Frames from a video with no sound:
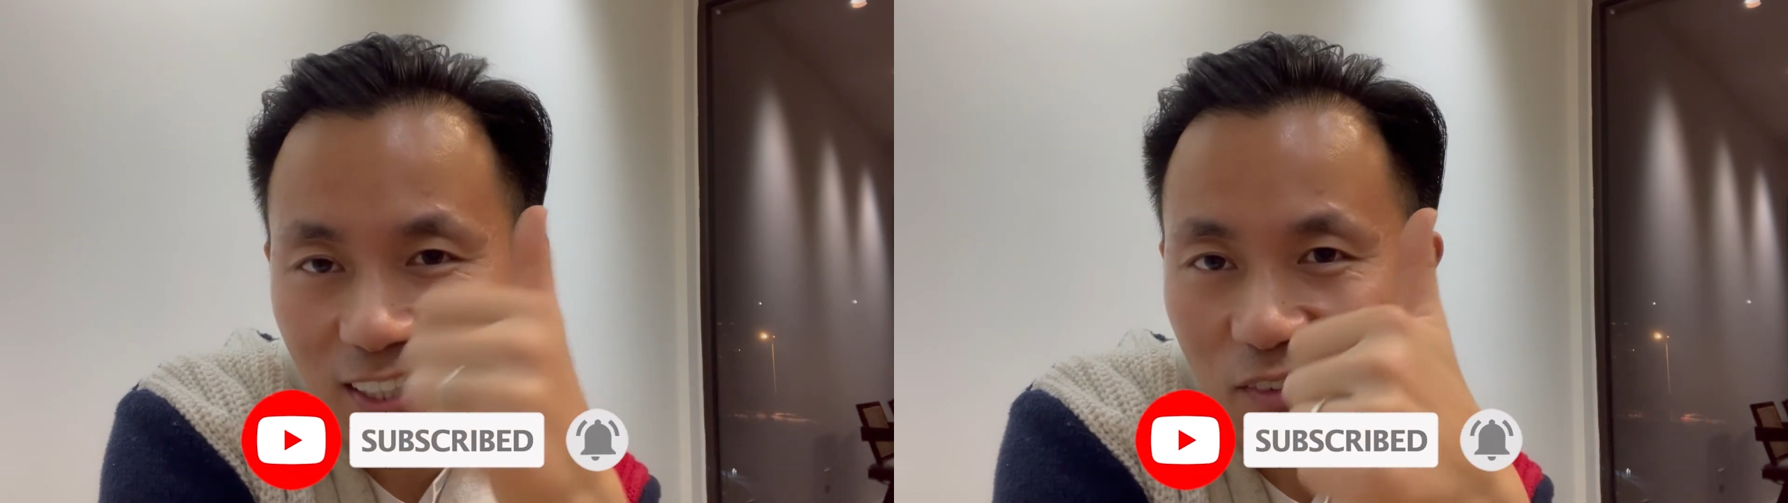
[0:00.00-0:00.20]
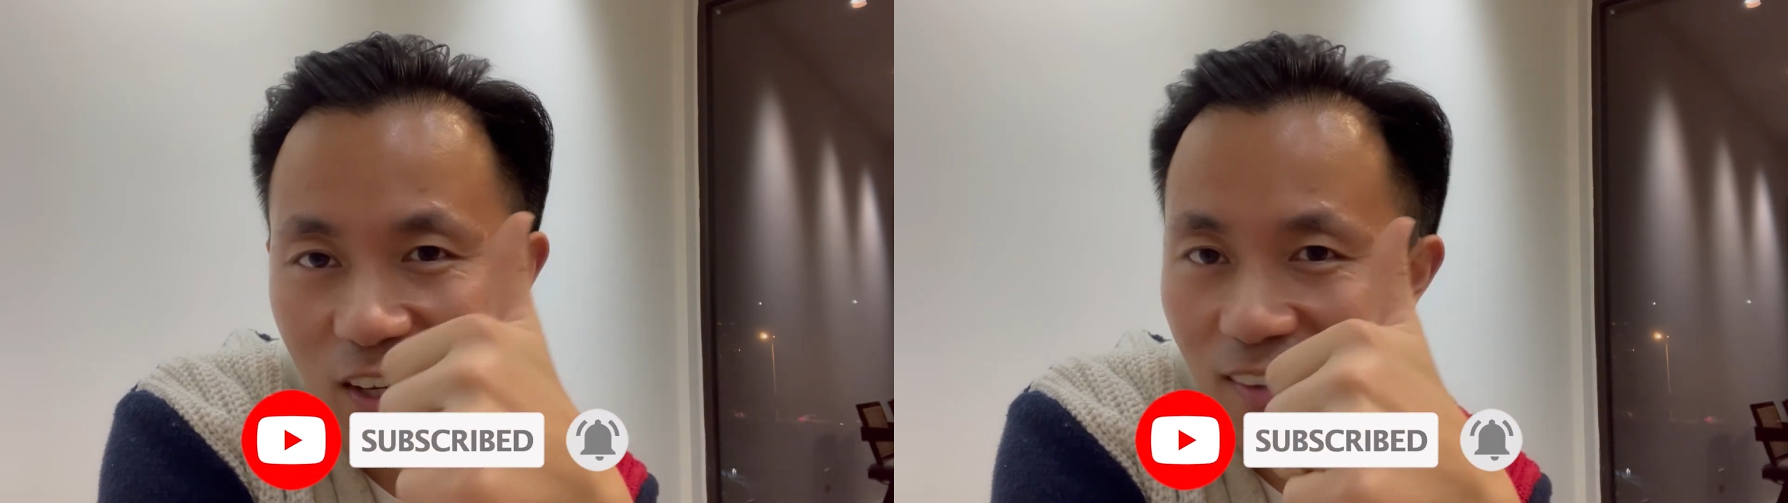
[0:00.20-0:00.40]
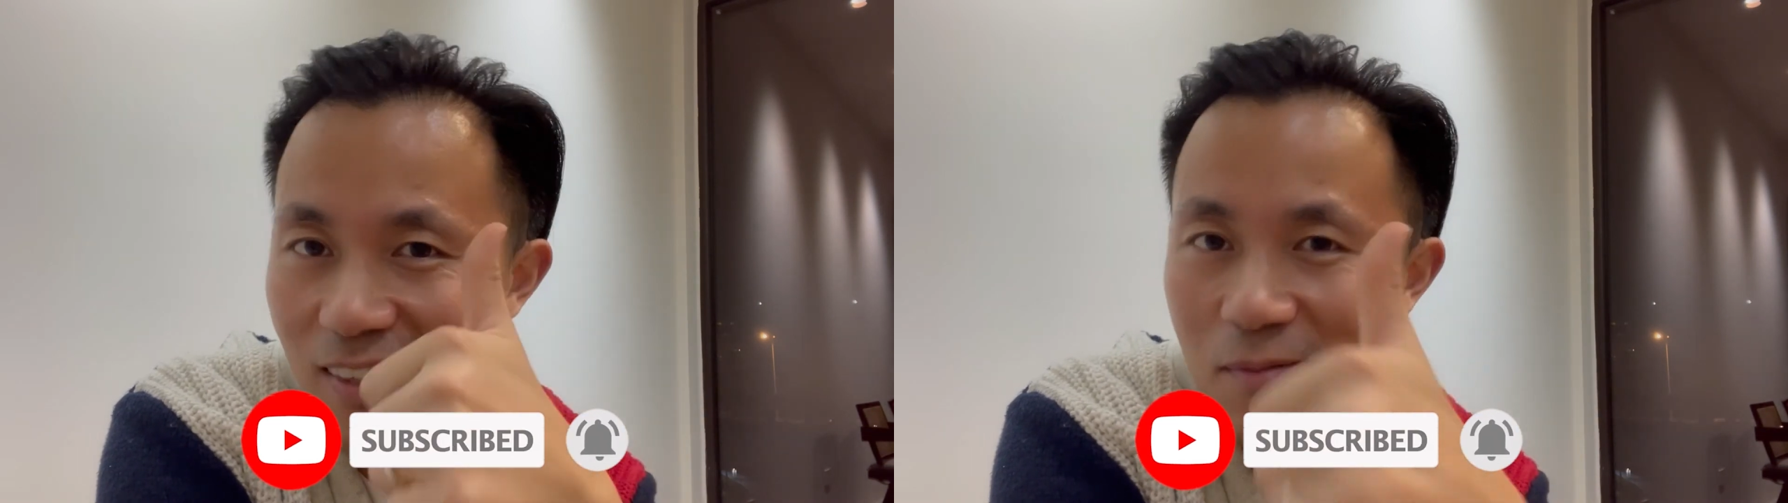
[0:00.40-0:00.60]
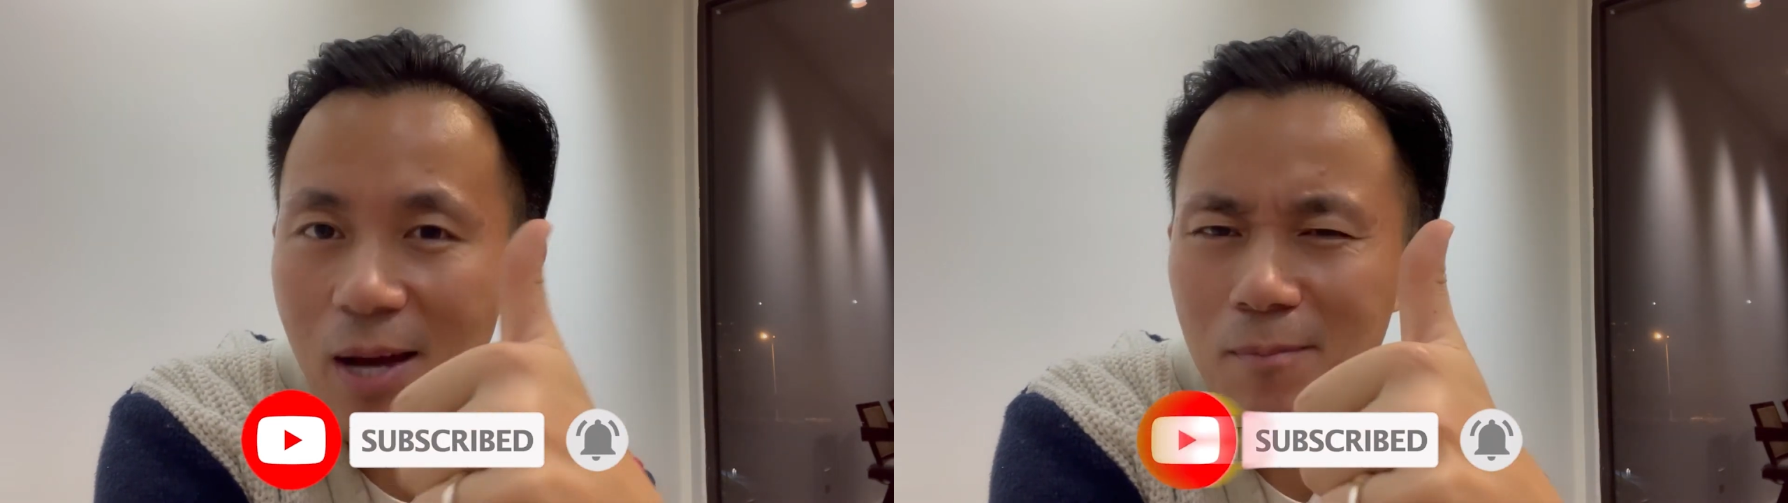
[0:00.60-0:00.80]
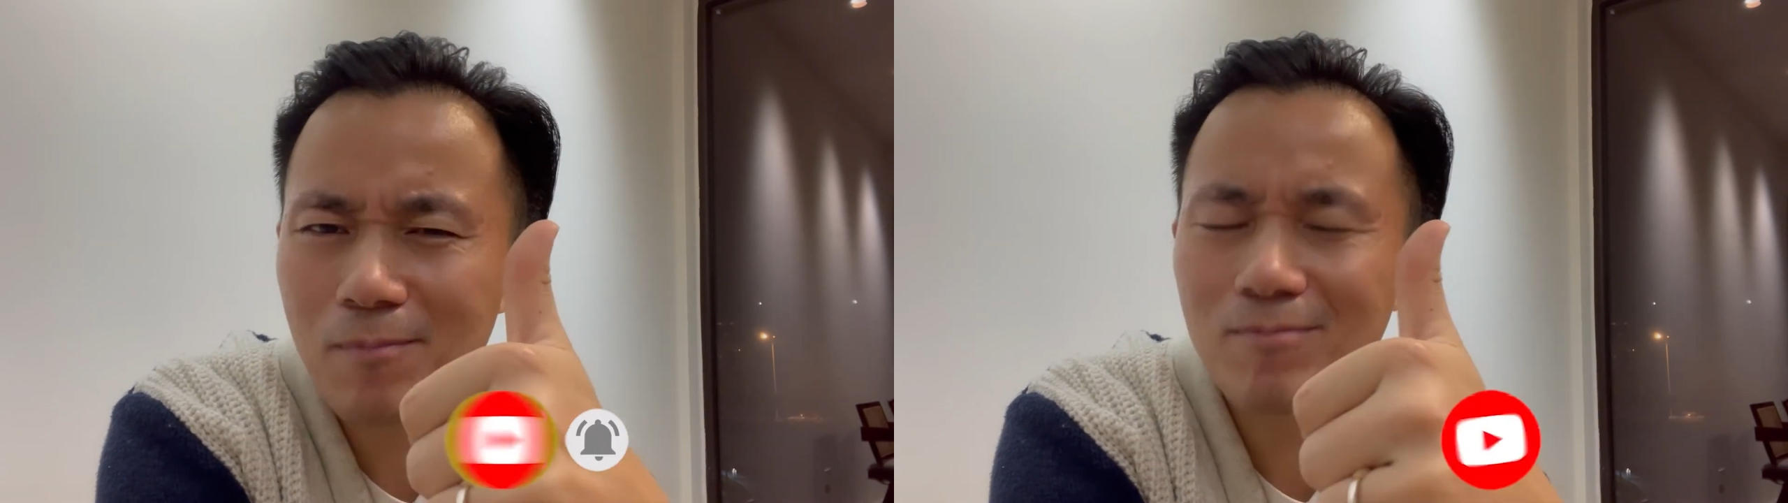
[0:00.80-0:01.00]
leave a thumb
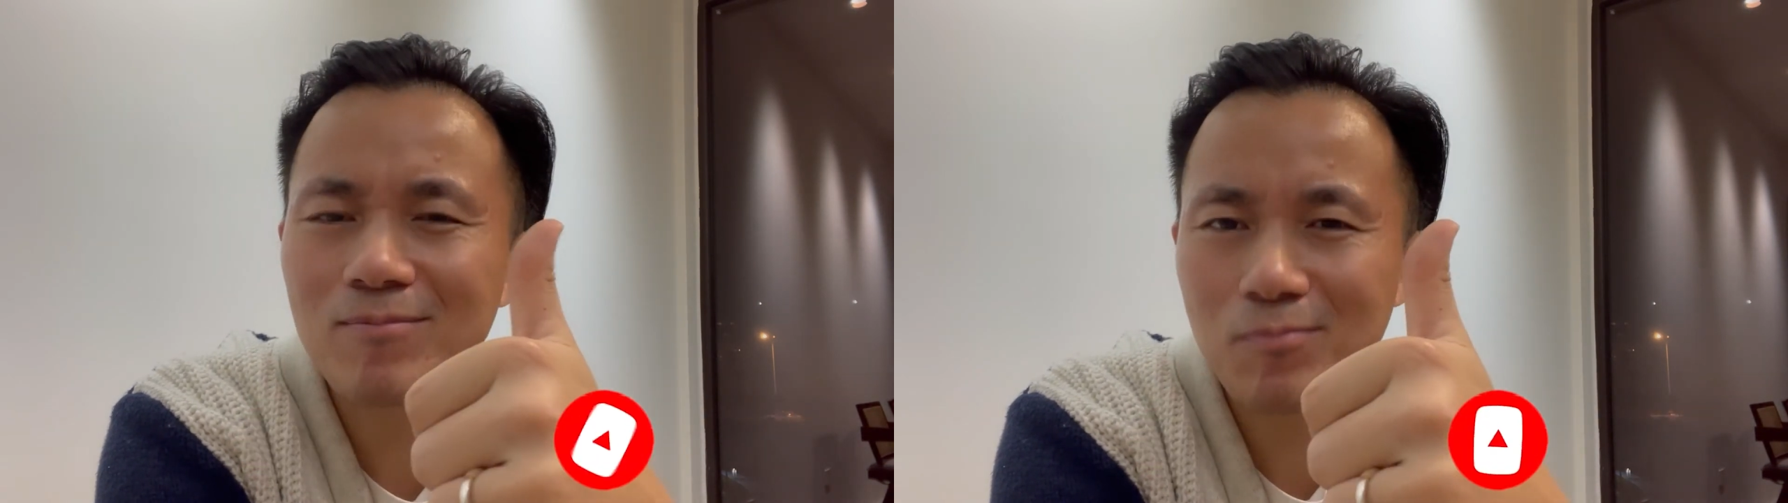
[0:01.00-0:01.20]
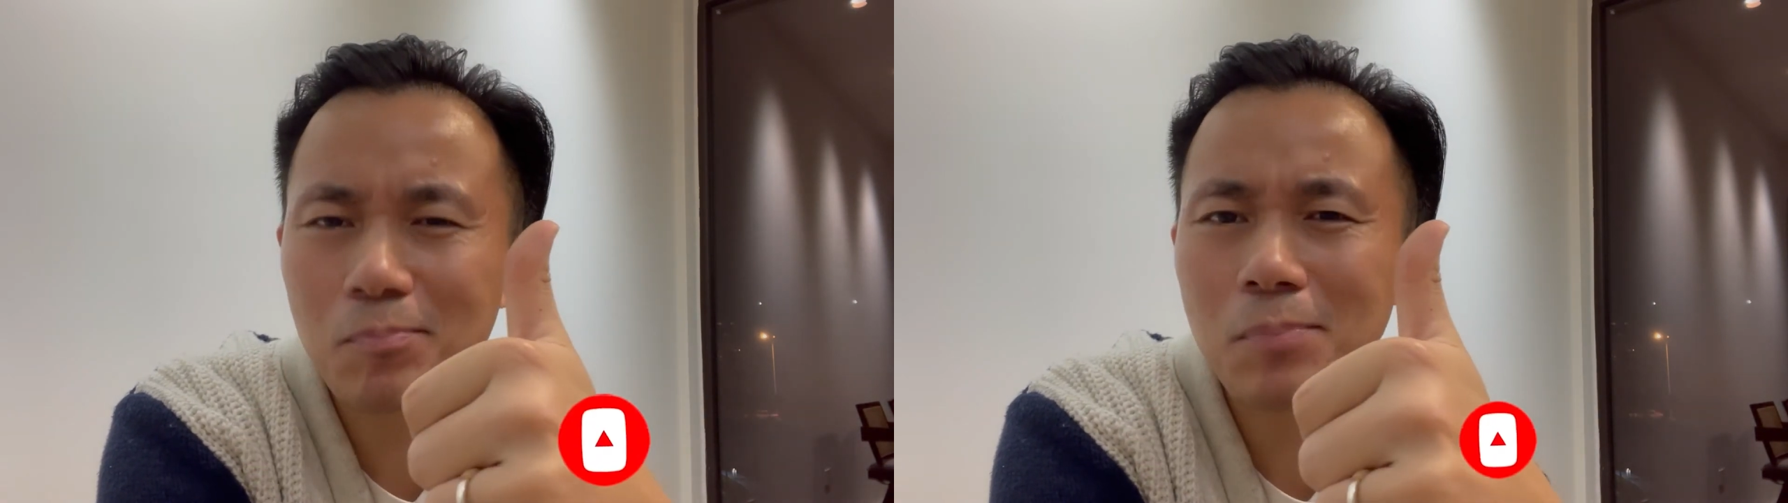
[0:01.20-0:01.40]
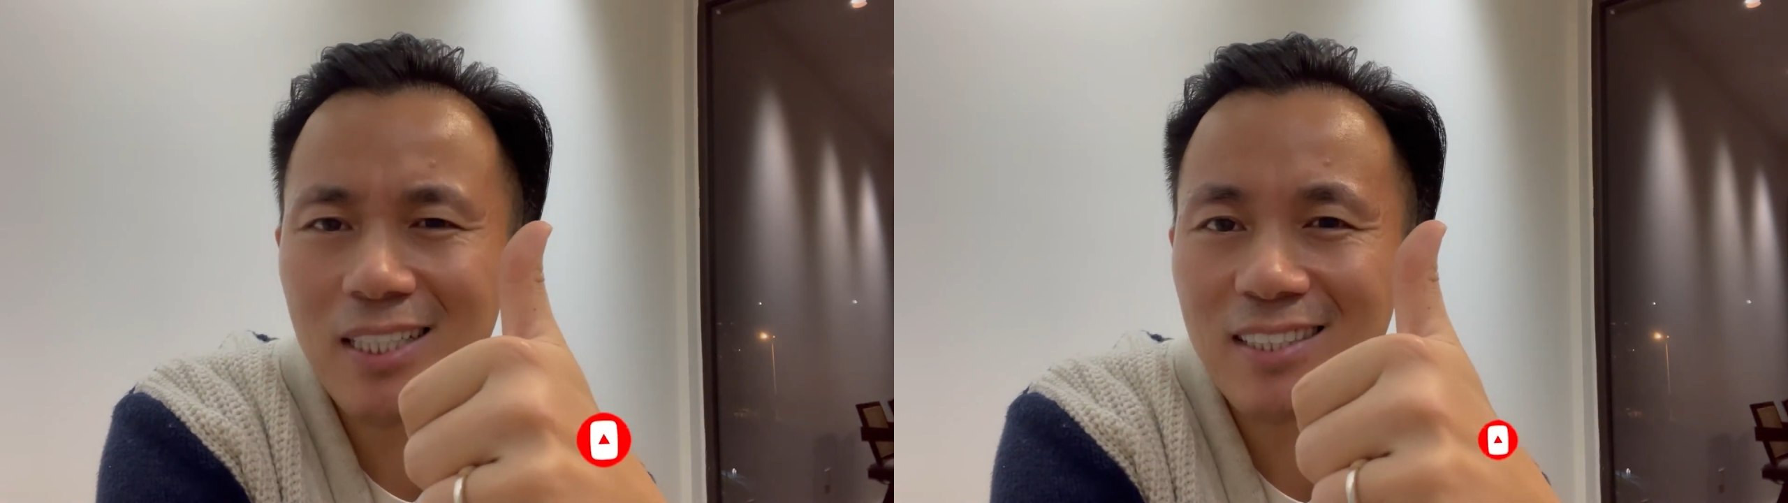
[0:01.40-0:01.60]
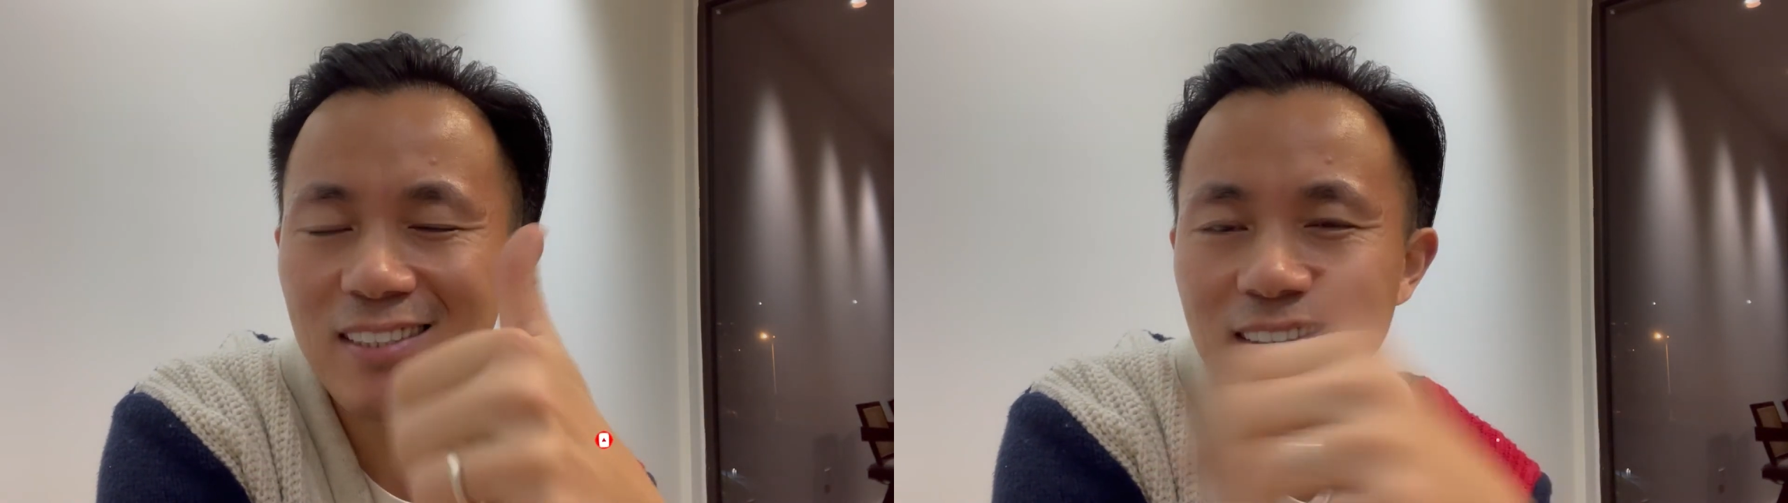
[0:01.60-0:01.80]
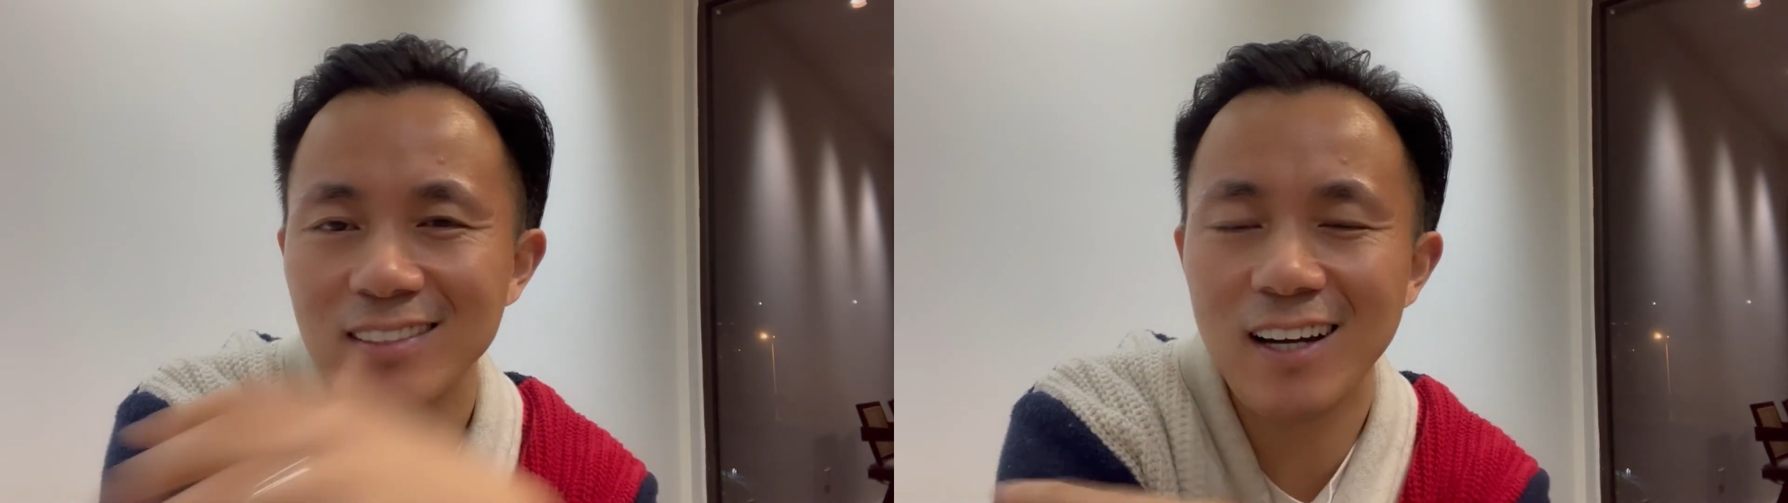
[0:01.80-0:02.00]
up, please.